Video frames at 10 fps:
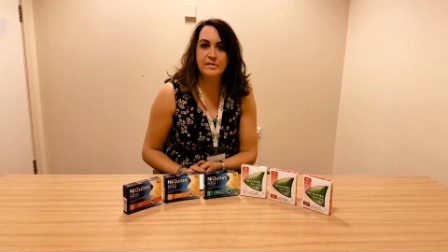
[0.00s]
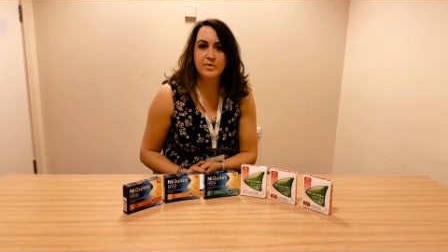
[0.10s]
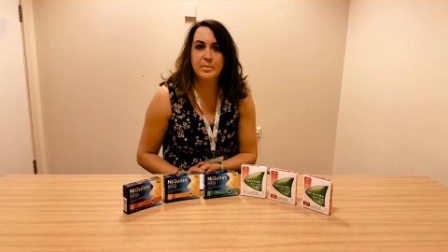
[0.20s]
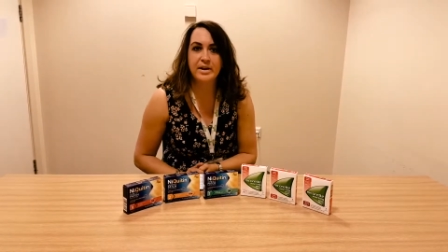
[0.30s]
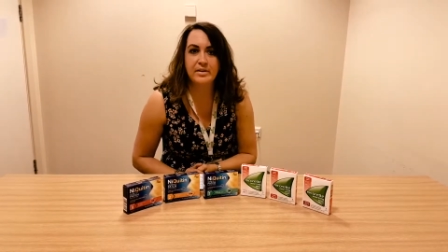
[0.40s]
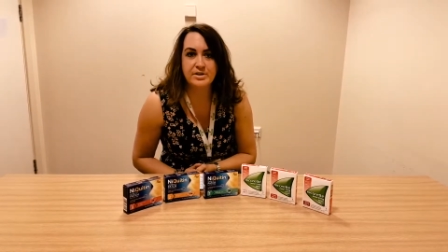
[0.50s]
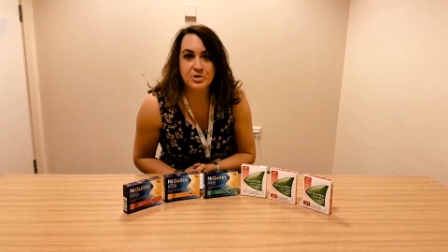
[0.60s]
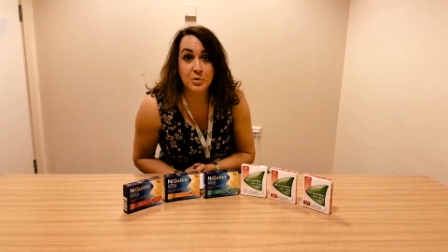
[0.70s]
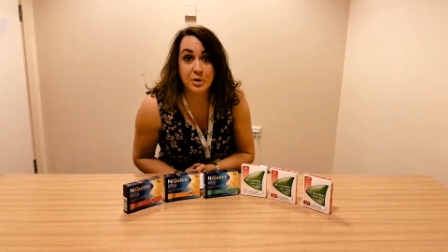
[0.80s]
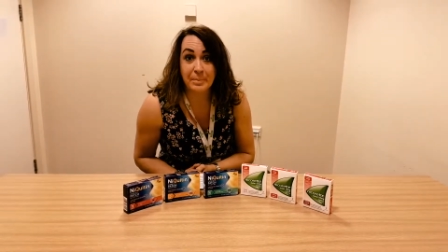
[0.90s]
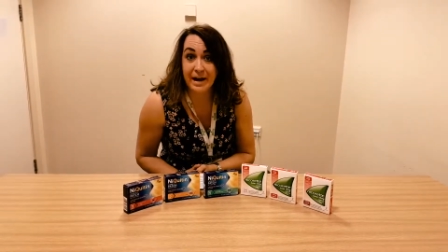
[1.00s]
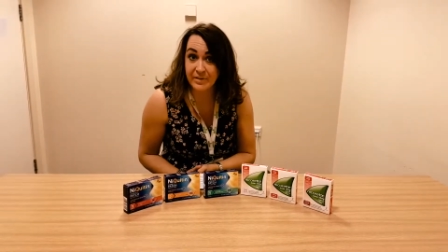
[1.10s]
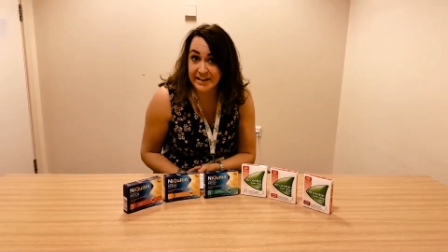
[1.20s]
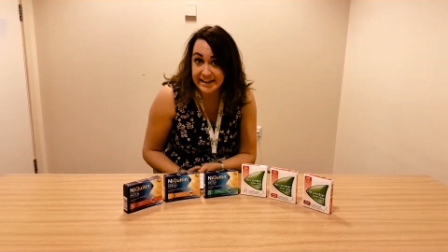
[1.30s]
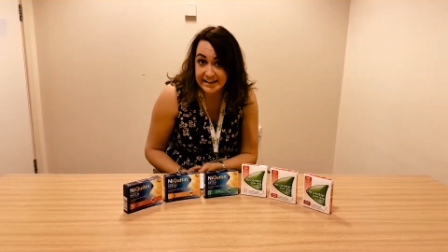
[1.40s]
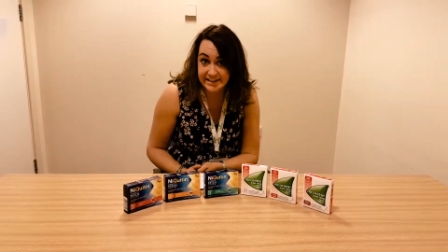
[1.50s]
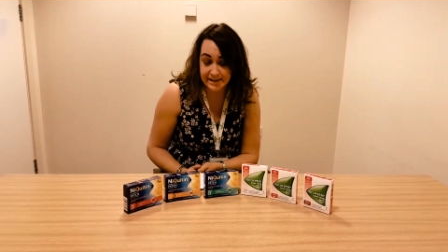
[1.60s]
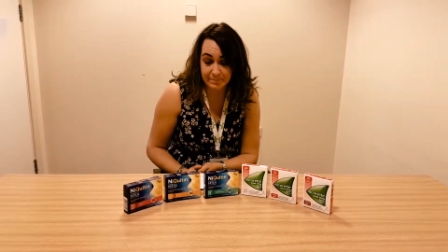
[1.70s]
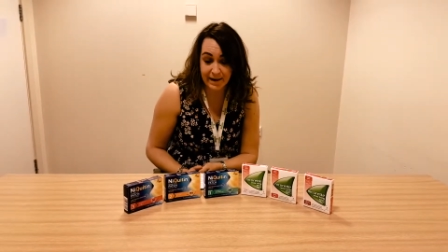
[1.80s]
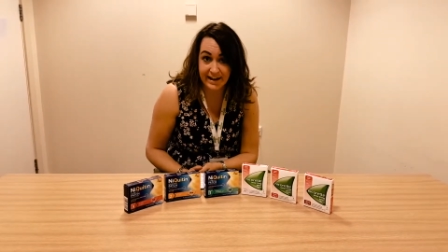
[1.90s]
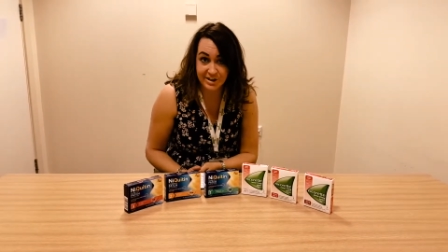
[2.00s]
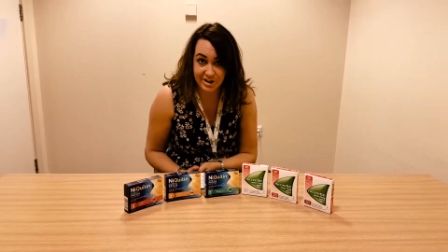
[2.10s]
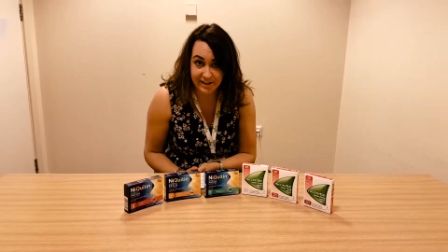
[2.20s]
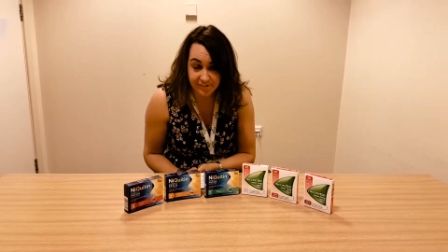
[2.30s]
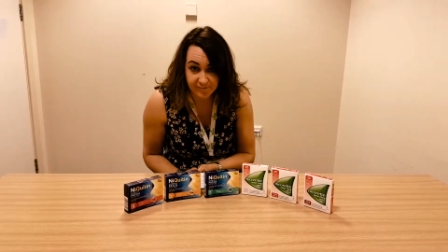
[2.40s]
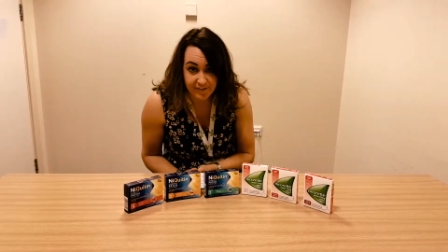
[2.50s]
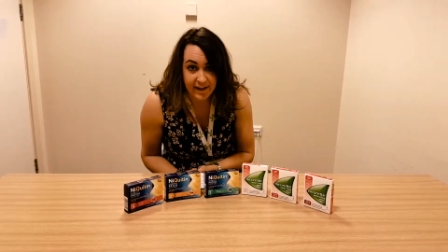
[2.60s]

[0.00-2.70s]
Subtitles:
of all we're going to talk about the nicotine patches.